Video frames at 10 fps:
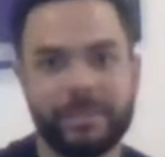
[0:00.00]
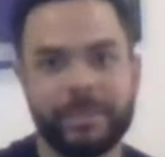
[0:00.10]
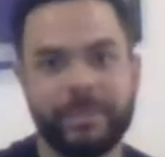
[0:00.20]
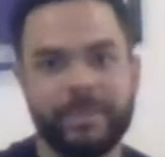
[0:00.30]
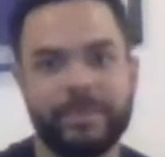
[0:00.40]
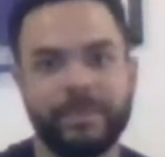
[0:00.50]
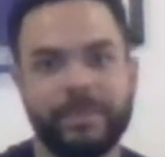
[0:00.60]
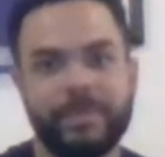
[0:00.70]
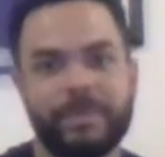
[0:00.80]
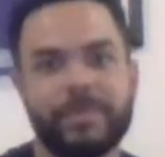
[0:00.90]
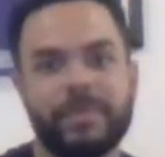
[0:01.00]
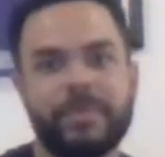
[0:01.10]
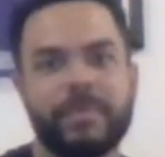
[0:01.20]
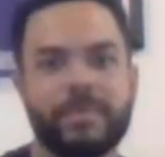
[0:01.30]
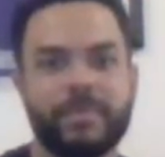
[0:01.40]

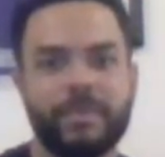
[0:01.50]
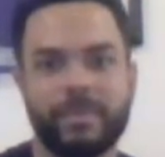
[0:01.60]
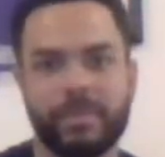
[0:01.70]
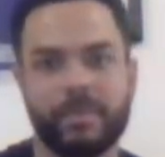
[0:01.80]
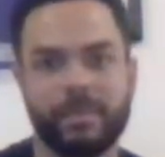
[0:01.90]
(not speaking)